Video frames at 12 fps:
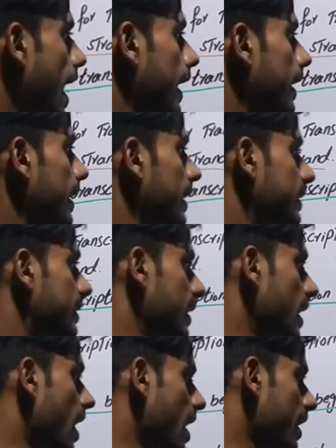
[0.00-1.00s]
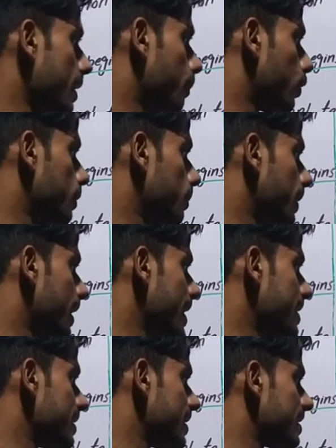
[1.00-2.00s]
and the rna
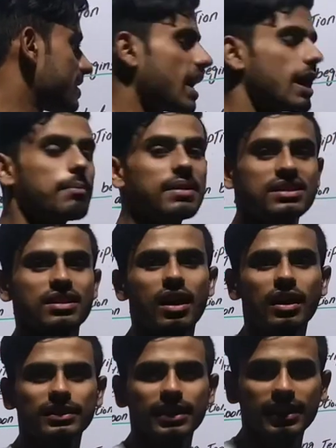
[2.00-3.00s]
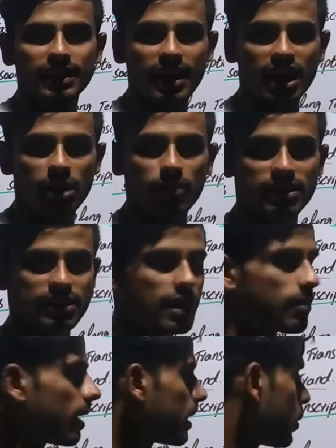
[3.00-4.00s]
polymerase enzyme is on the dna double
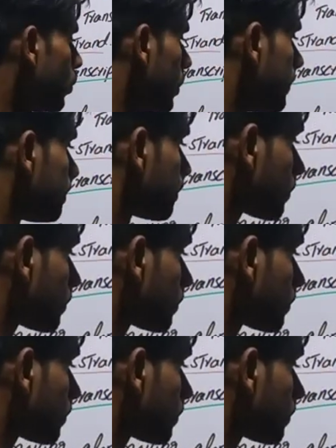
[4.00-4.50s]
stranded molecule